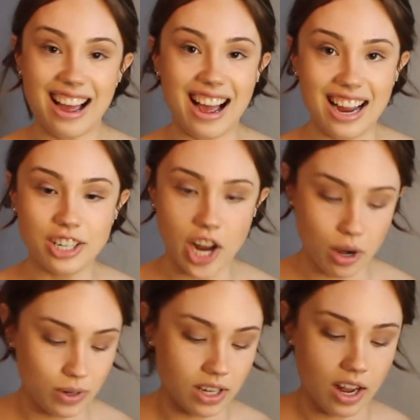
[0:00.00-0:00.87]

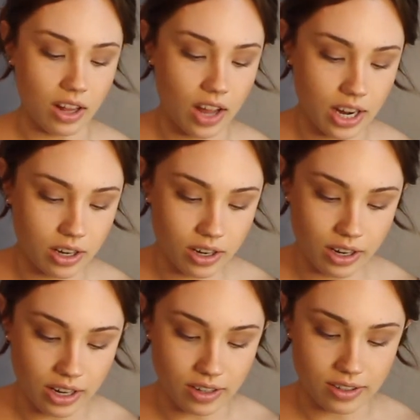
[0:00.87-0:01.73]
Eyeshadow as
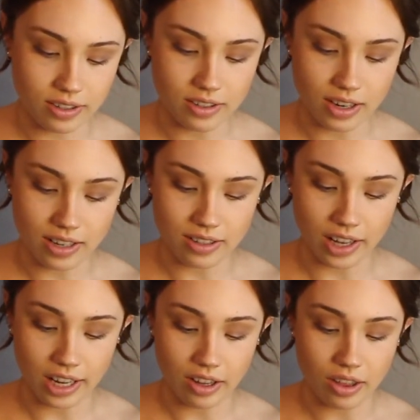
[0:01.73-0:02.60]
eyeliner is
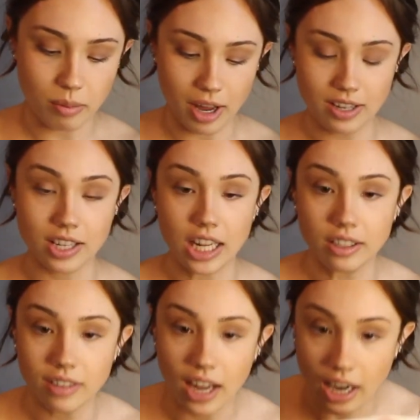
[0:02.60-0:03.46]
like the best
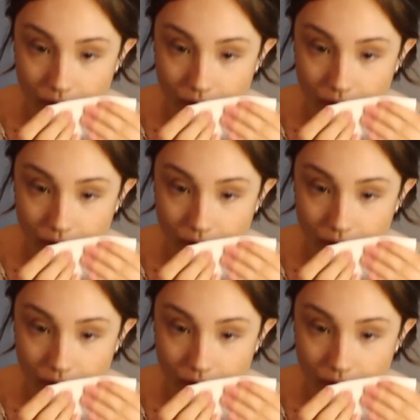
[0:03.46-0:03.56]
thing I